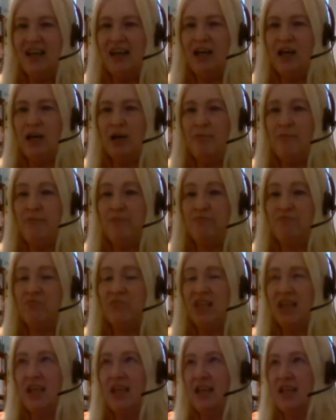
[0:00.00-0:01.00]
um,
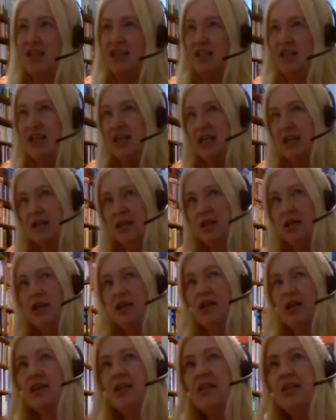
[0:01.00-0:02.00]
and then
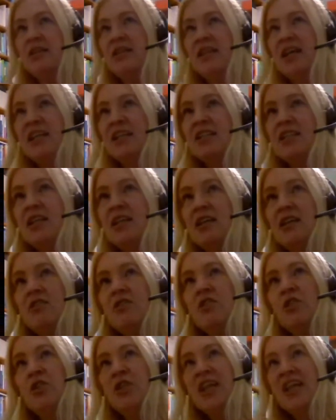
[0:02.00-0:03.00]
that
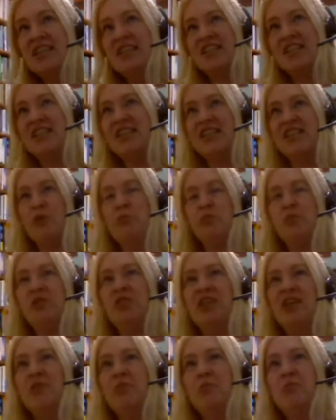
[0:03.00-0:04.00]
the next
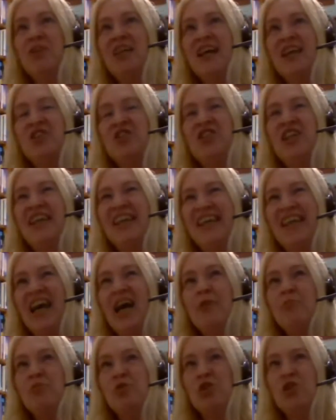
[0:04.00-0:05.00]
steps, we actually
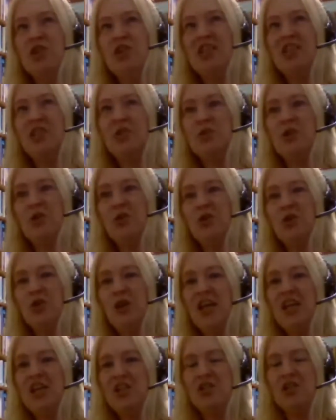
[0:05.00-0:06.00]
capture it to our
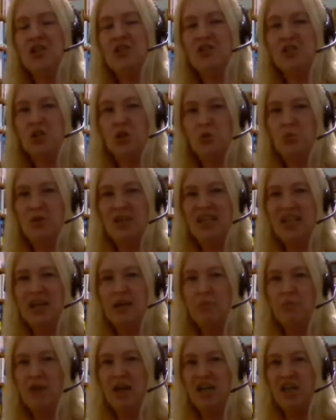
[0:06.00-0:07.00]
collections so we
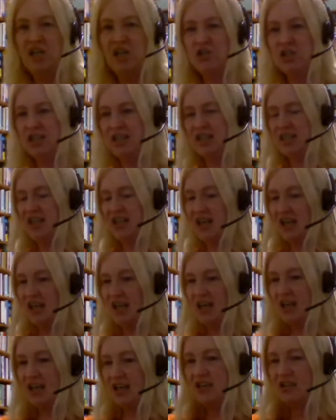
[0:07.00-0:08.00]
can manage it.
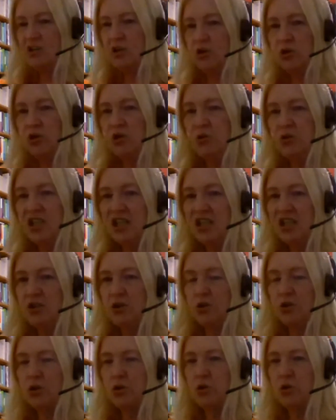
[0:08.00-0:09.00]
So you need
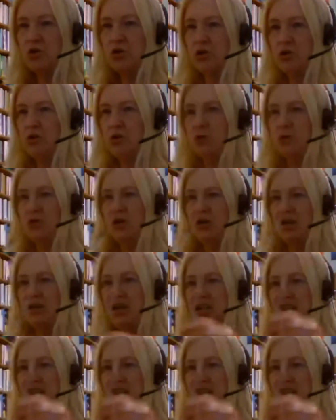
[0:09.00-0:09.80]
to talk to, uh,